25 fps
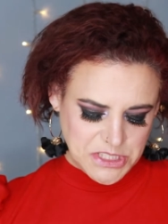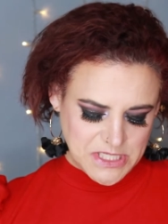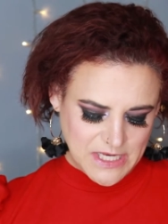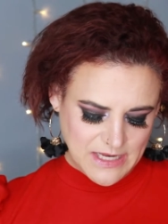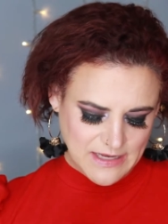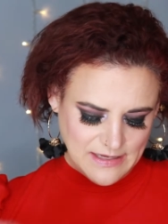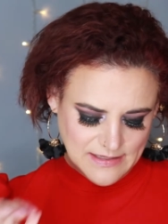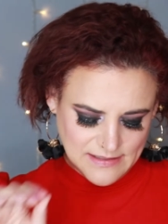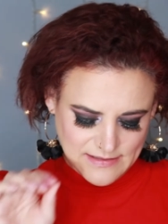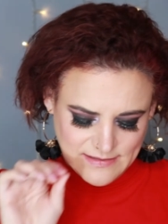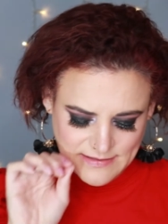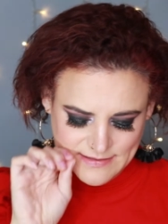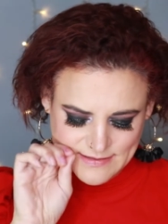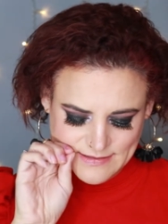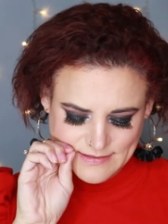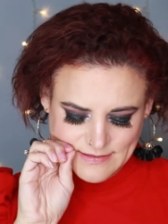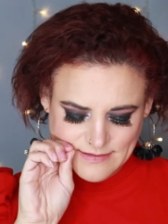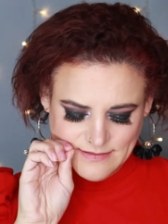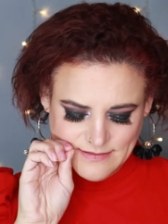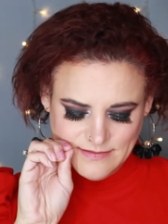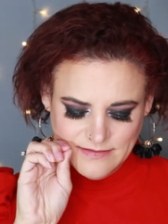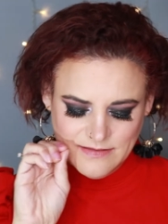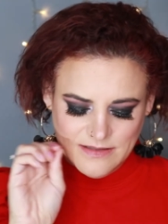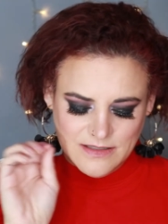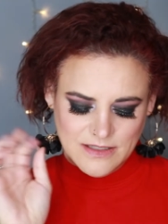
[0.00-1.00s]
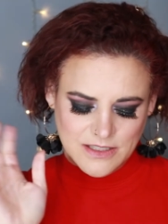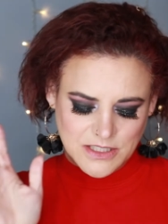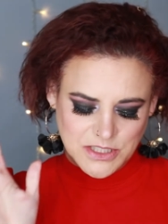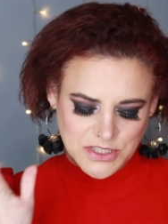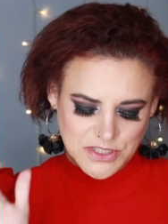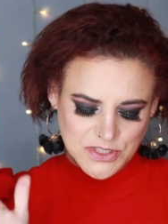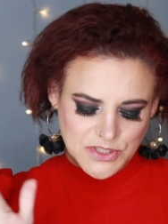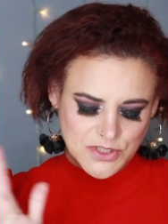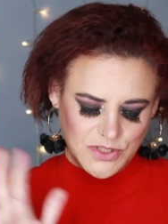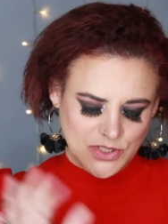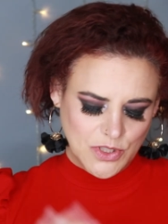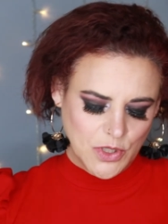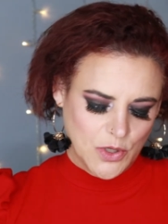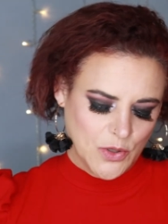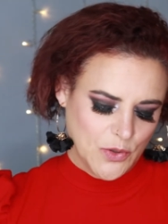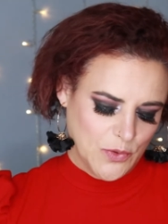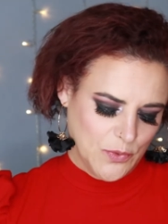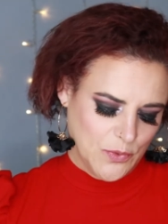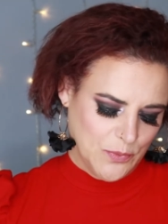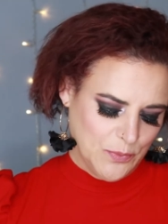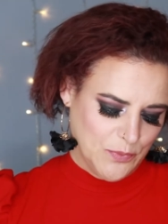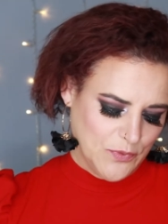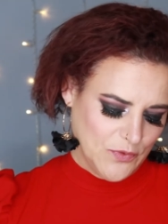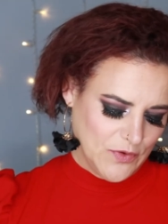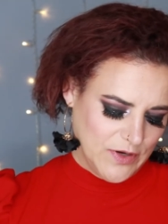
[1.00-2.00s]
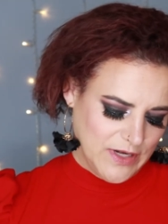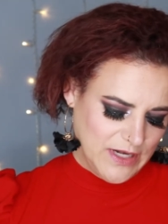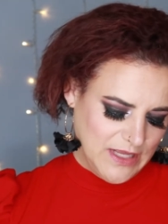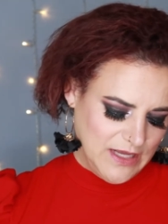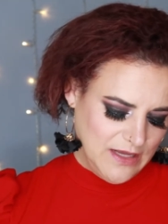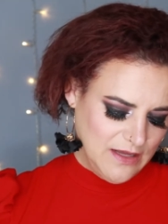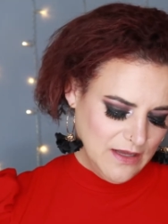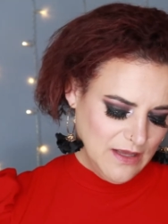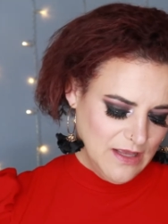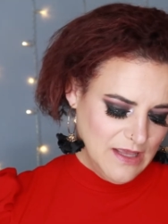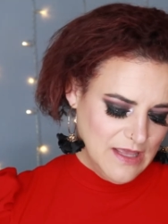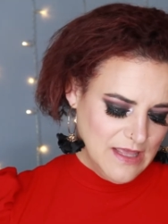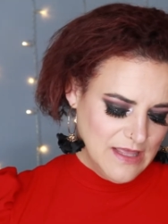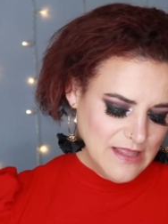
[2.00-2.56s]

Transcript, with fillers: shades are so pretty.